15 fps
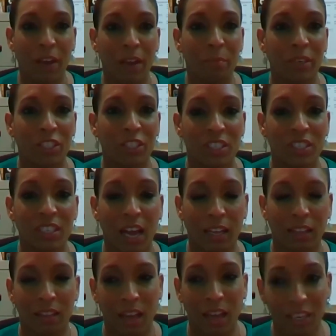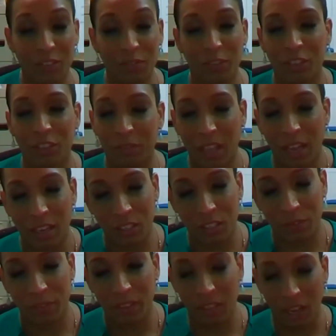if I may just
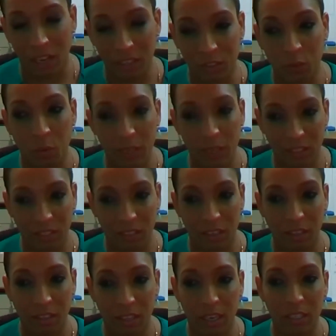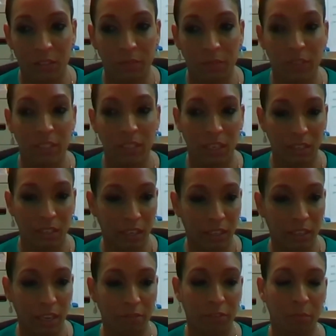thanks for that question, and thanks for saying
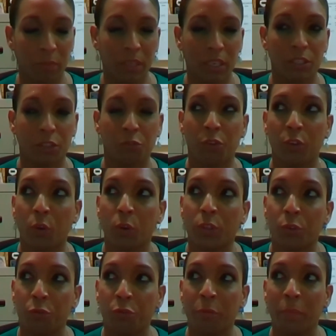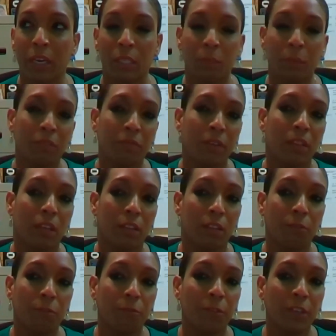that, Kevin, because it also reminds me of
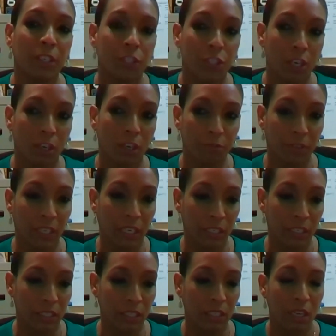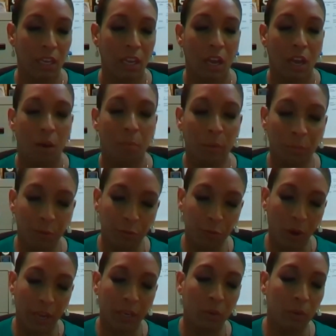another feature of GATE. But
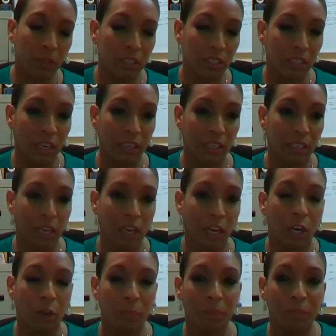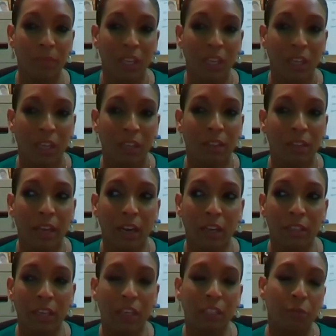before I go into that, there
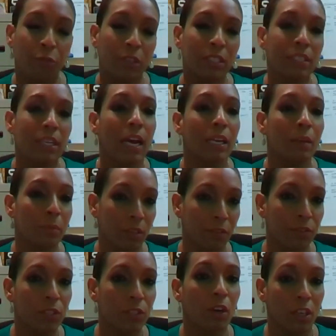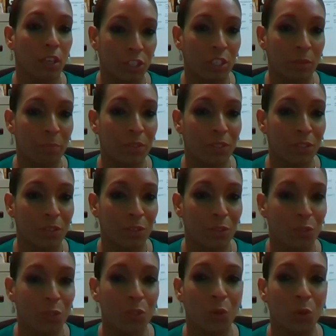are different types of scholarships.
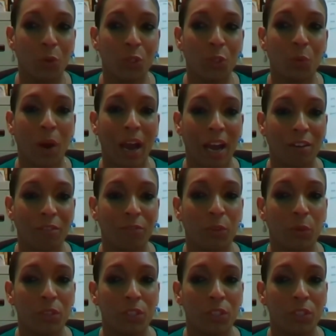So you have